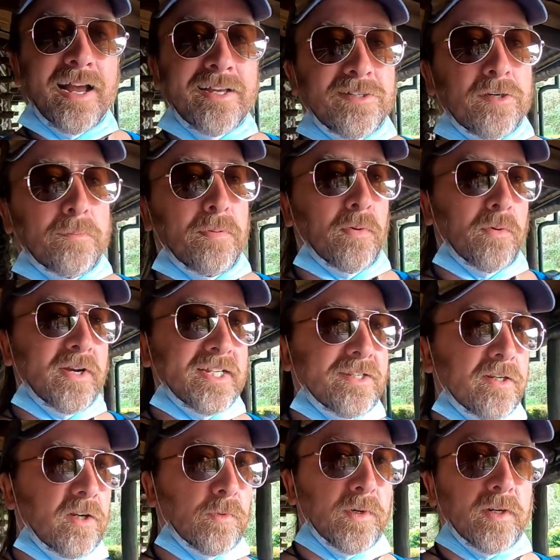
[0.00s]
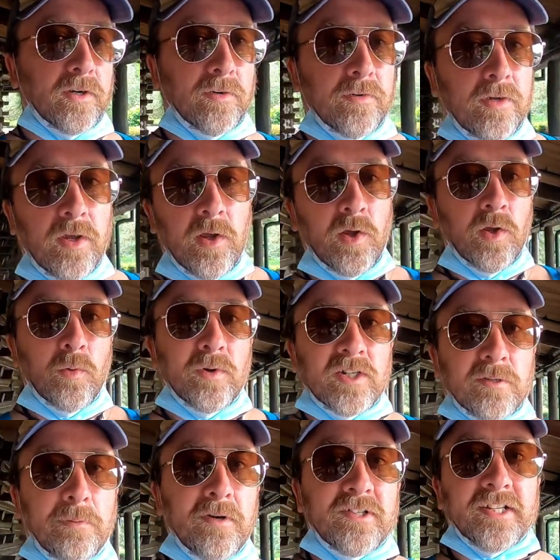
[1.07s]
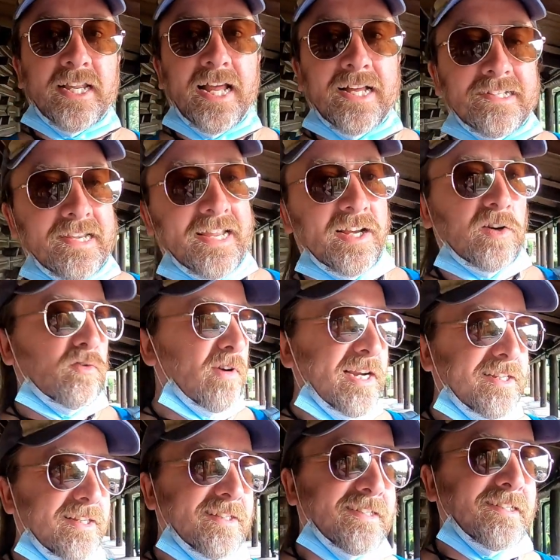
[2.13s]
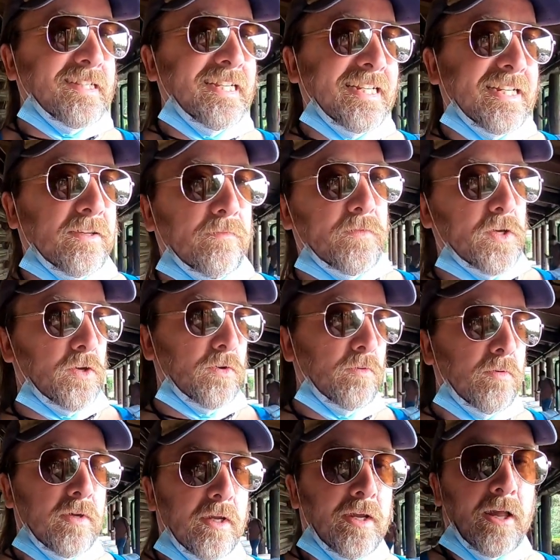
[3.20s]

Geyser Point Grill, which supposedly has a great scenic view.